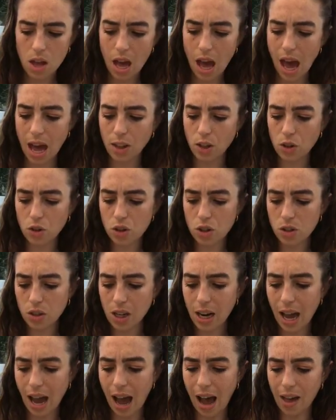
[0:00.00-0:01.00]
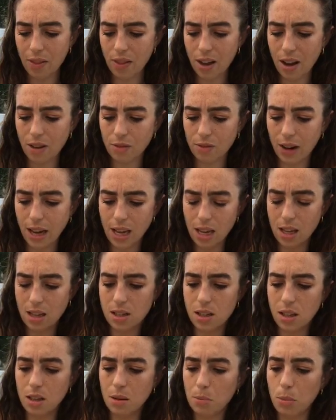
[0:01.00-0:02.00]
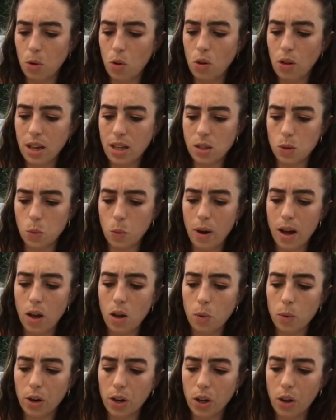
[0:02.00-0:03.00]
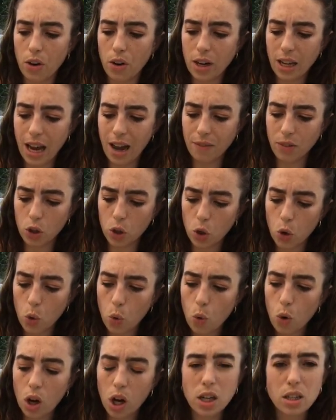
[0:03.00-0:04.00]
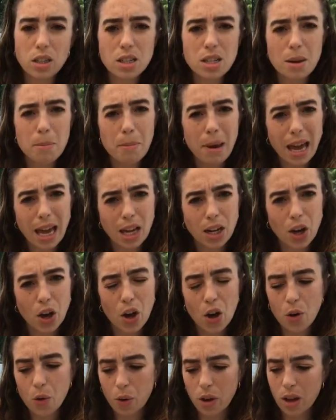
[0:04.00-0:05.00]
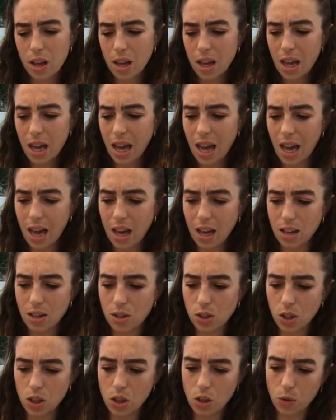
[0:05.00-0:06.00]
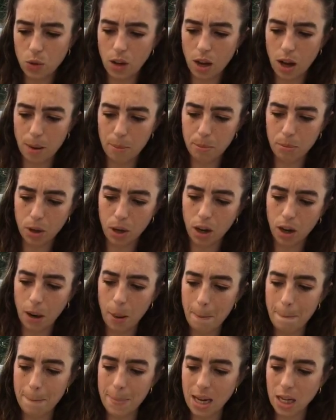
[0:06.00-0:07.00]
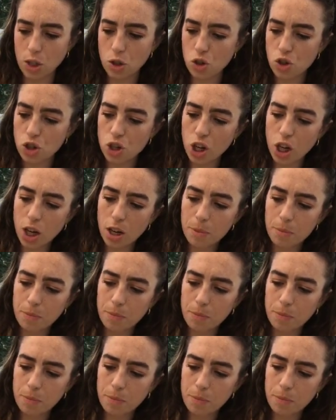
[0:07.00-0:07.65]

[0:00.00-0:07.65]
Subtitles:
And you're just going to add that right into the bowl as well, where you already have your corn, tomato, and cucumber mixture.